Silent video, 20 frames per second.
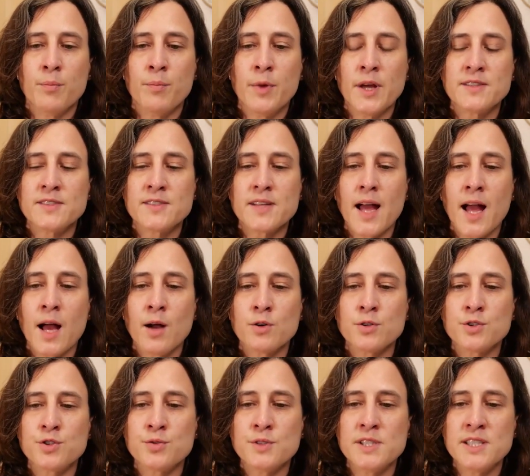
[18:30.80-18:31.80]
But
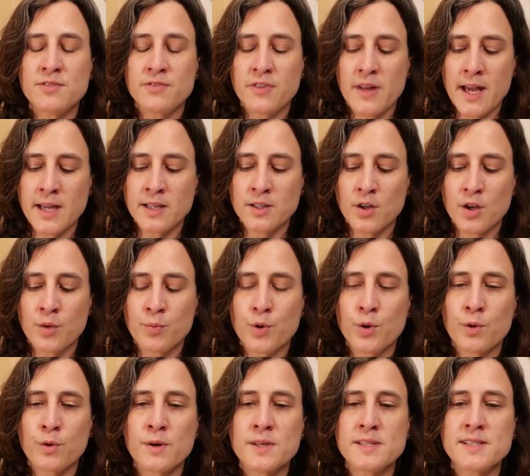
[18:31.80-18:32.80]
how to define a
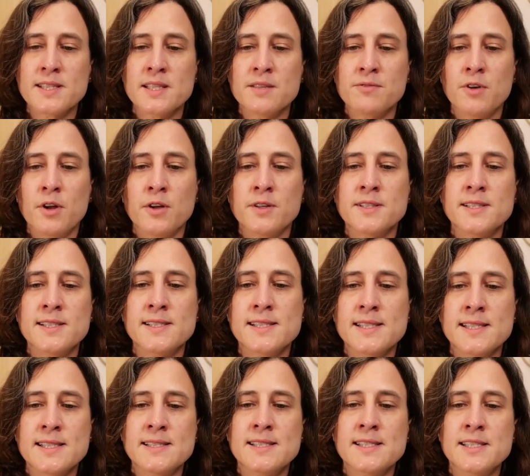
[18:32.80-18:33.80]
progressive lung
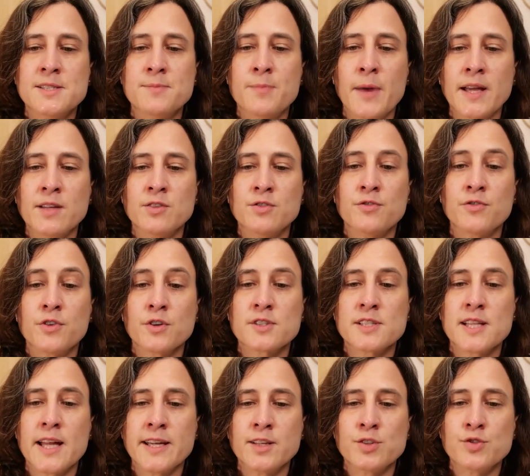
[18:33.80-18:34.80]
disease despite the
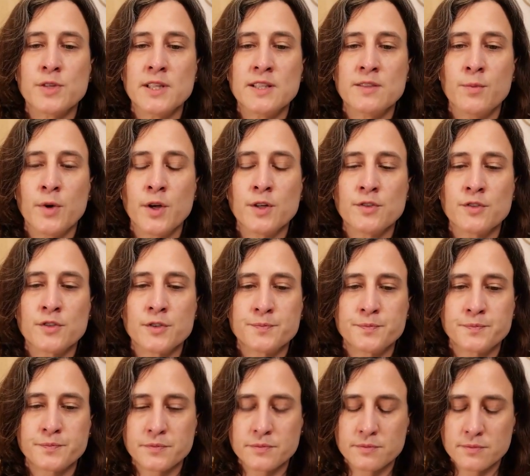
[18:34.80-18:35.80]
first-line treatment?
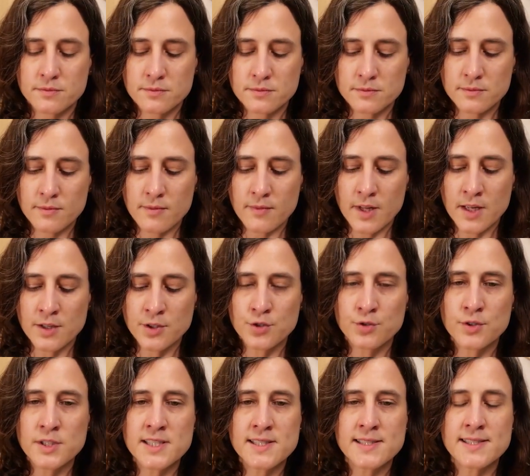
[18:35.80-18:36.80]

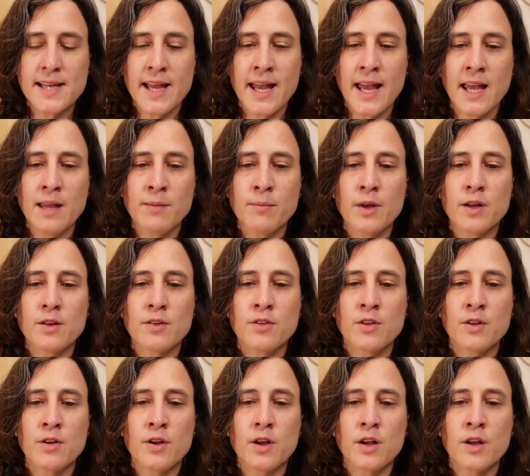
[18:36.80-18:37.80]
To this aim,
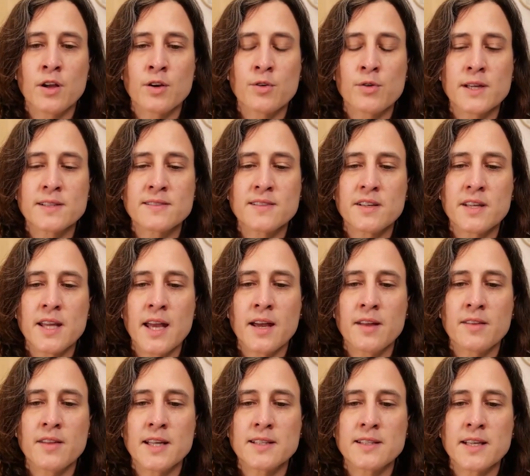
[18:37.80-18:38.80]
the
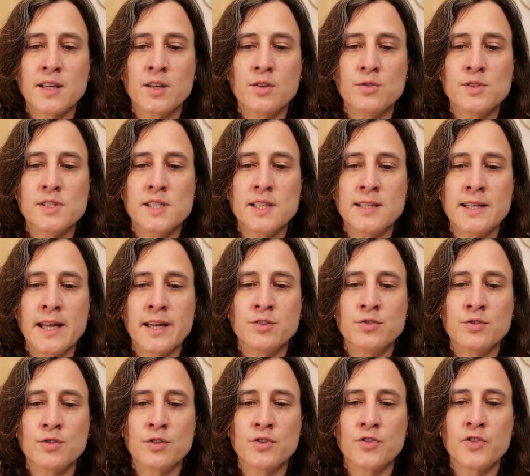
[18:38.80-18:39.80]
criteria that are used in
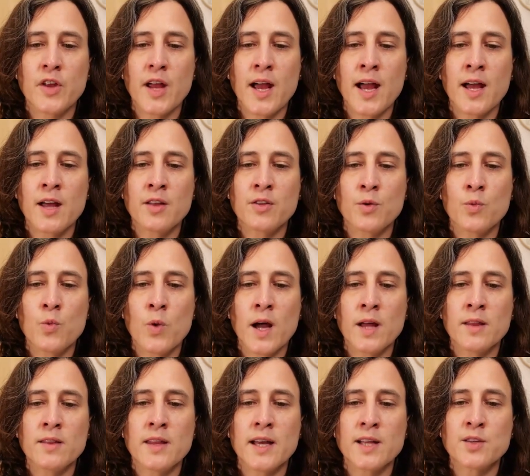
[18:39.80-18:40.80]
adults are the
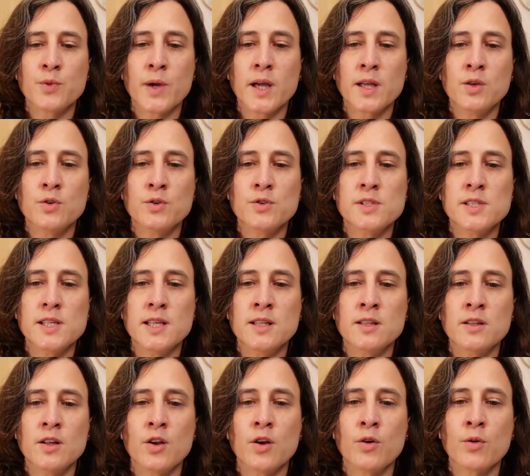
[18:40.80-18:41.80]
ones that were used
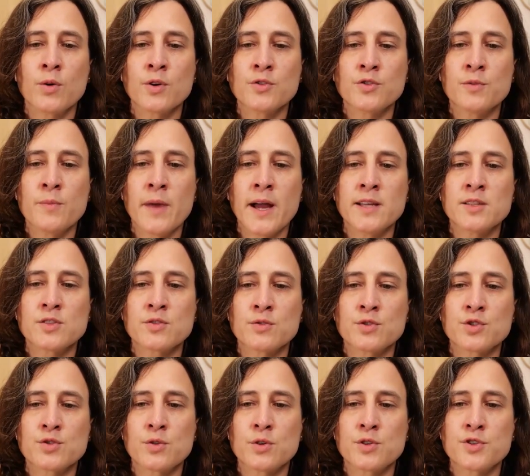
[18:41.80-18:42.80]
in a randomized
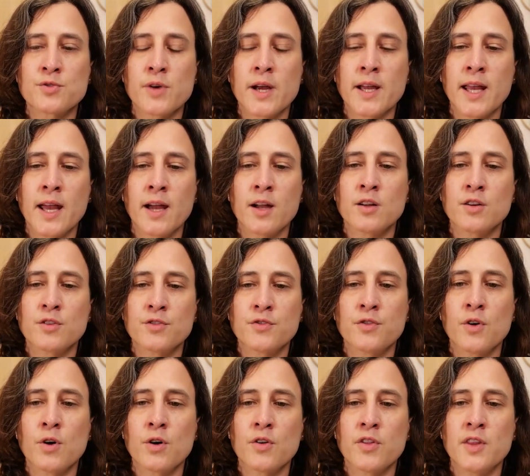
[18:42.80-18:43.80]
controlled trial
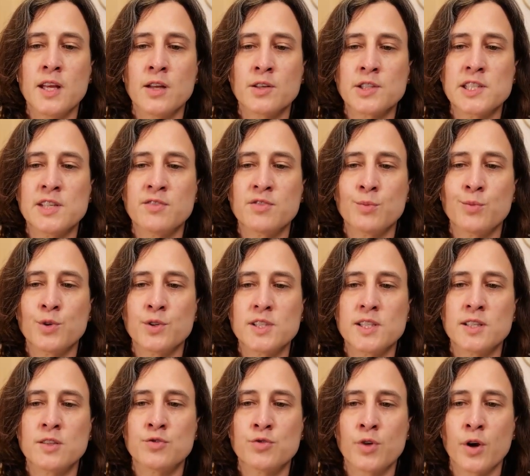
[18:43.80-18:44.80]
for the
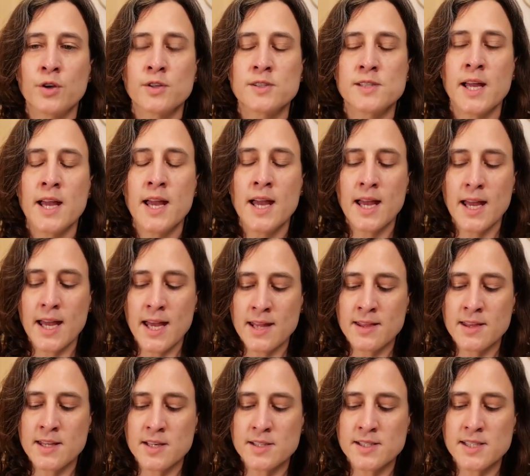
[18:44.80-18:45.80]
antifibrotic drugs,
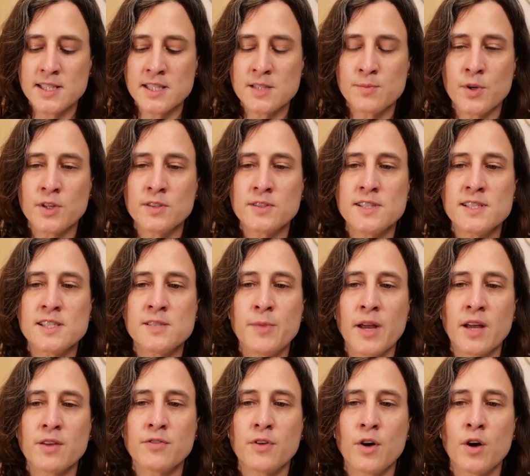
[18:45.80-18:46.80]
and the assessment is
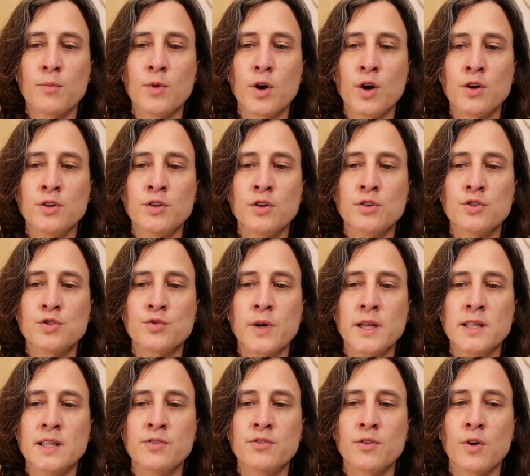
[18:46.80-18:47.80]
performed on a
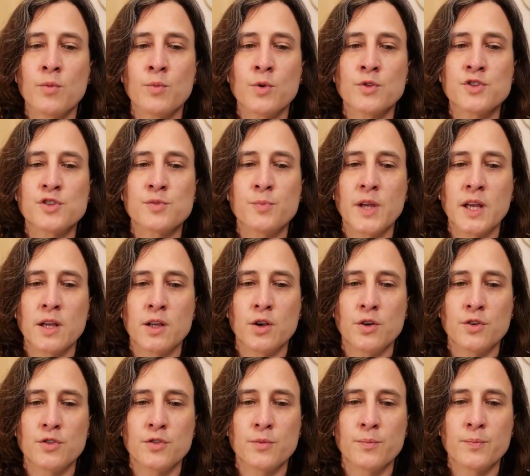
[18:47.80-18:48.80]
24-month
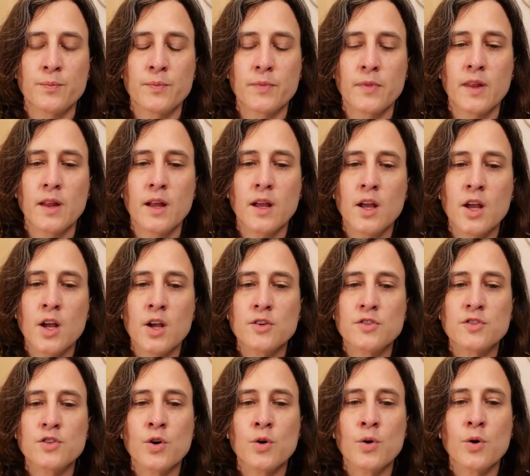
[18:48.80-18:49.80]
period.
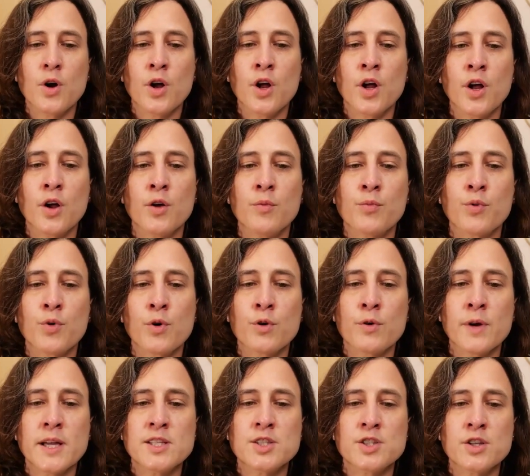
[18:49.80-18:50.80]
So
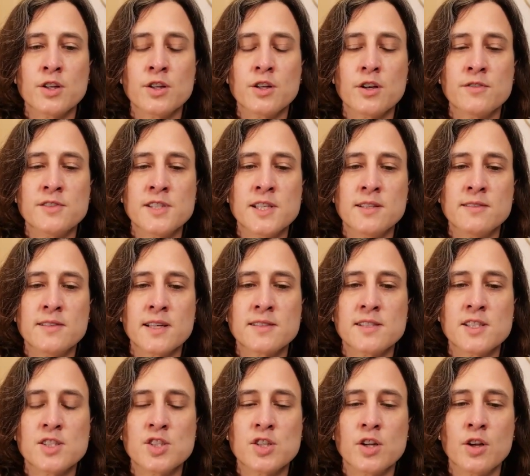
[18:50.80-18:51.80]
progression of the
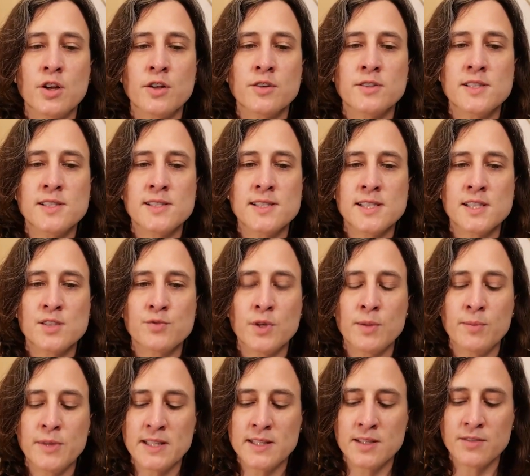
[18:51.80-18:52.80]
interstitial lung disease
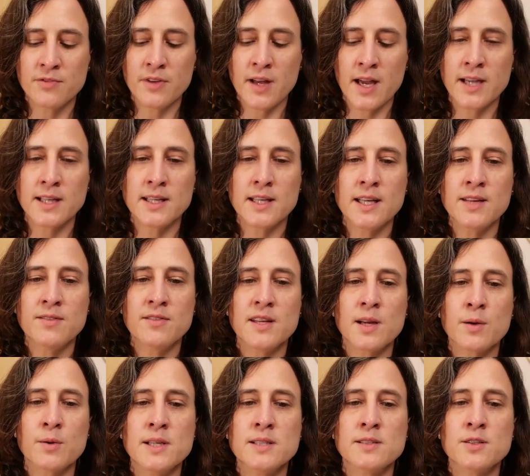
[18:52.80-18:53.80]
will be defined if
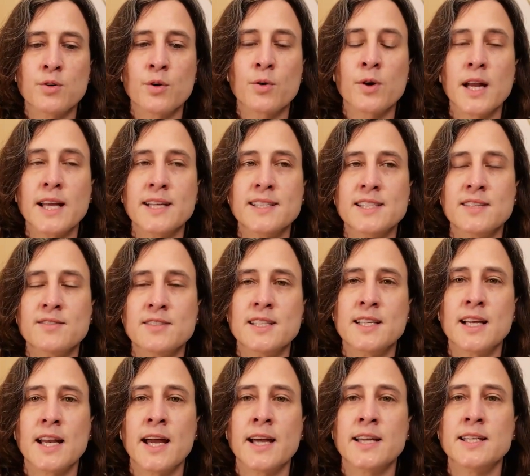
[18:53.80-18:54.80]
there is a relative
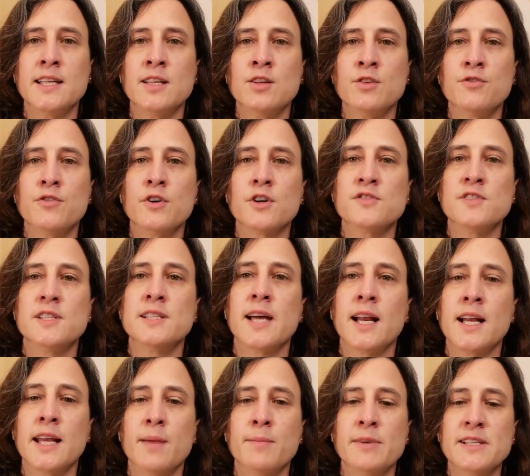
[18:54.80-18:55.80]
decline in the forced
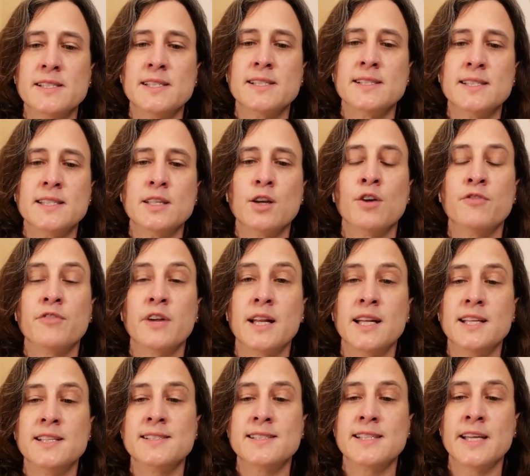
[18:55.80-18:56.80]
vital capacity of
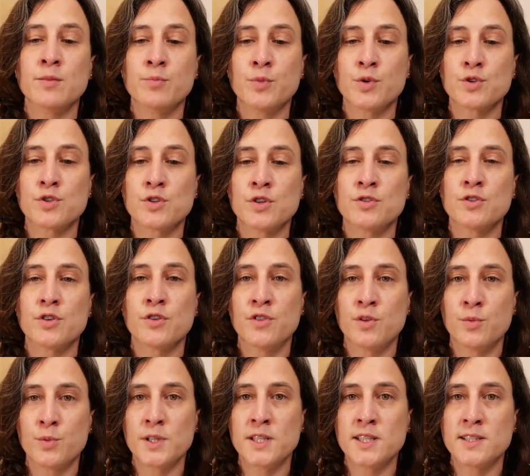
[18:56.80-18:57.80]
at least 10% of
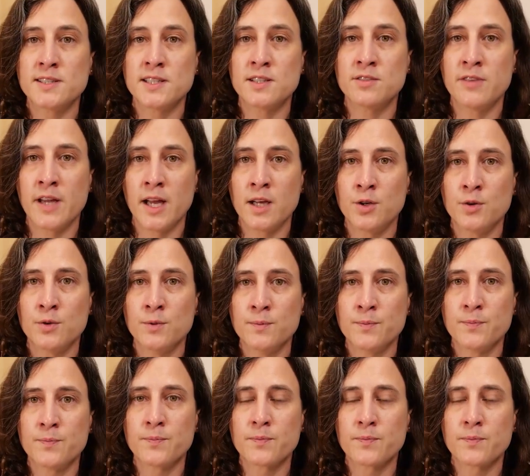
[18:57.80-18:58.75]
the predicted value.